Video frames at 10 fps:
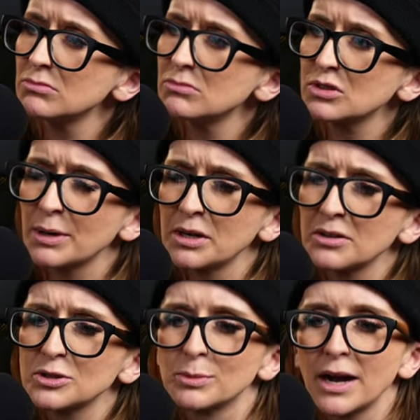to my
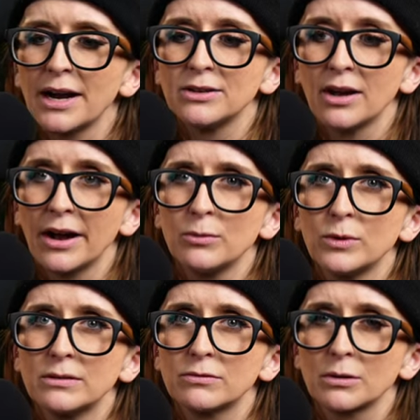knowledge, but I I
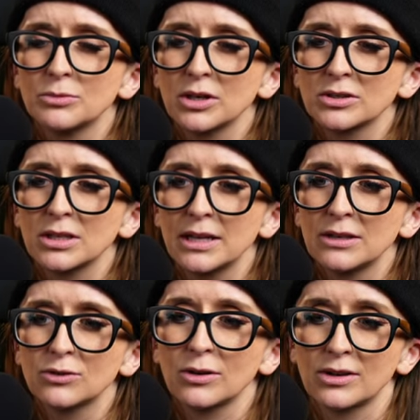went from dark to
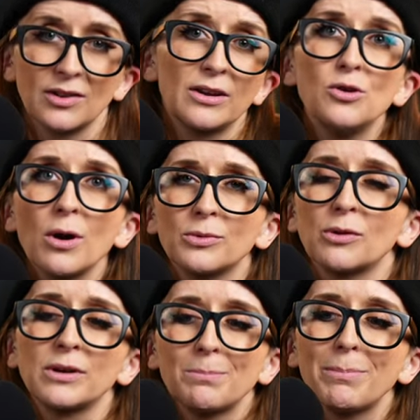light. So because I knew I was
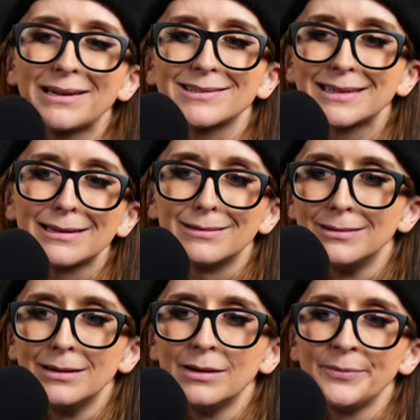already basing it
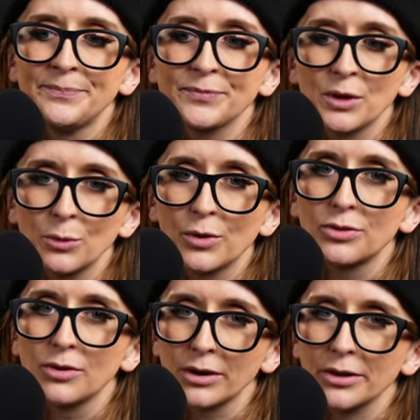with
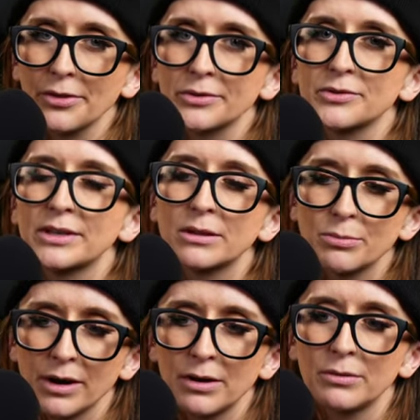dark colors like the
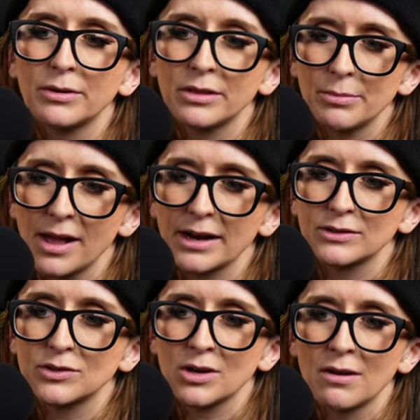brown and the black
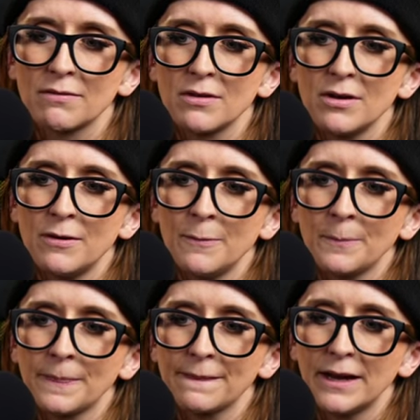and stuff.
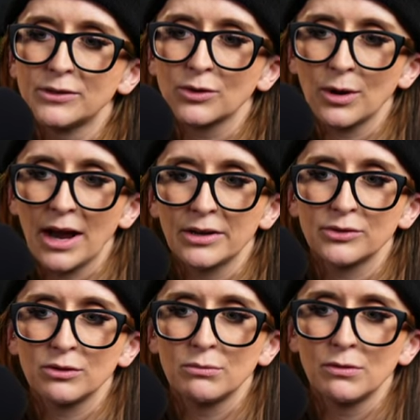And so as
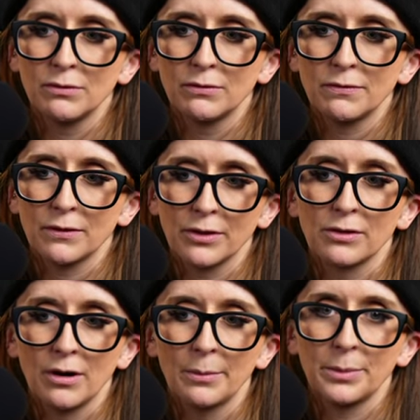you move
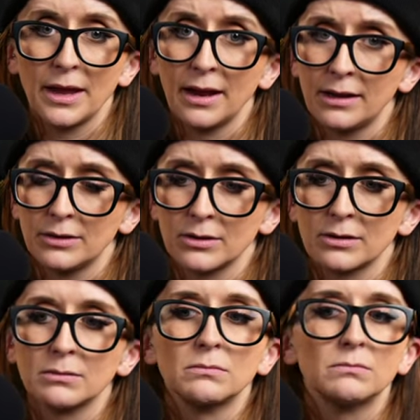further up the
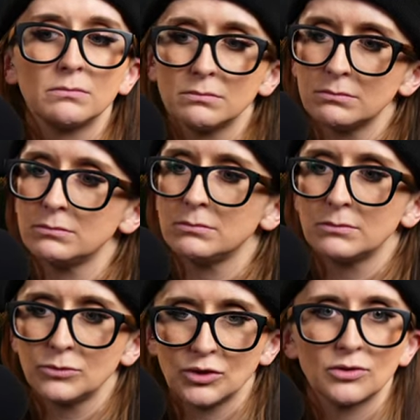antler,
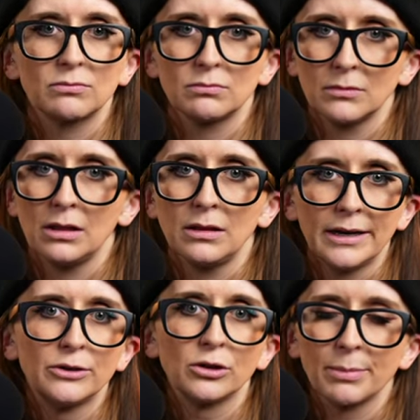just
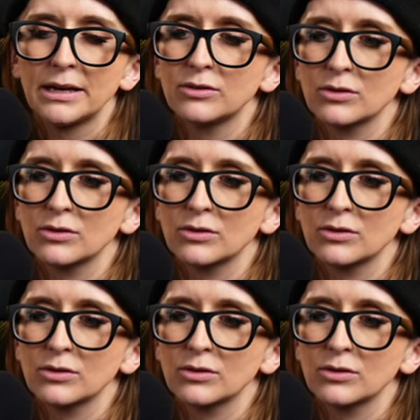lighten your paints